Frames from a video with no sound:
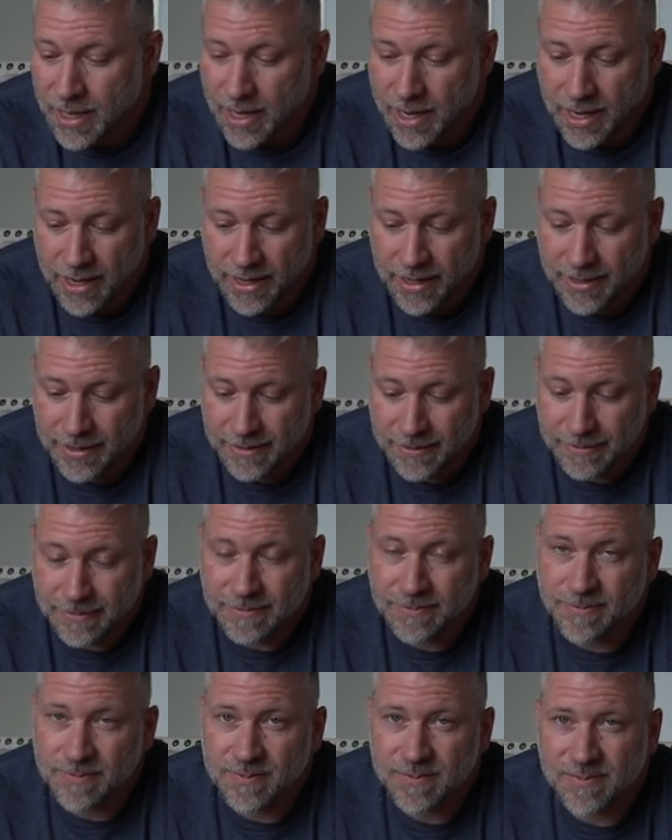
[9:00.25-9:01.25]

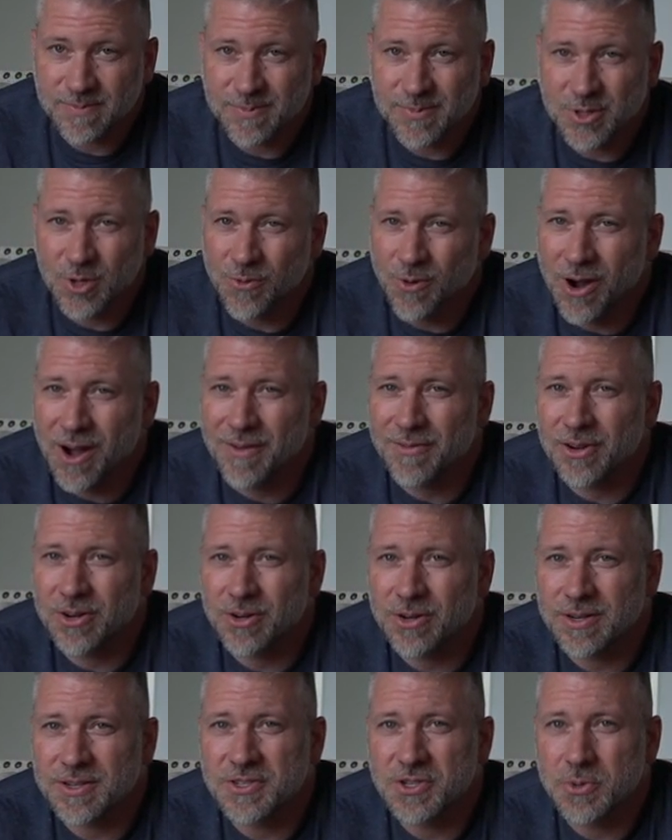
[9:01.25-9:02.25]
And so far, I haven't
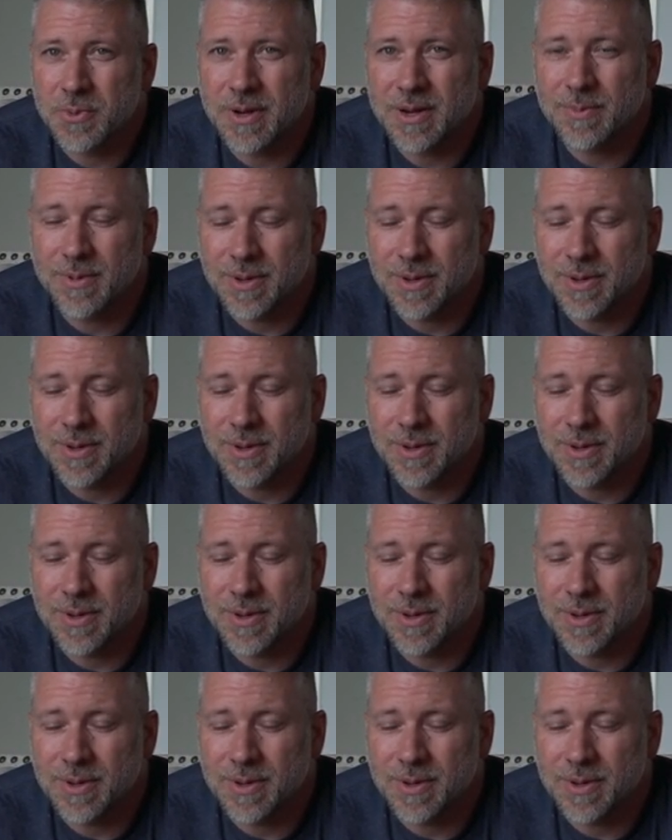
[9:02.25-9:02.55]
heard of too many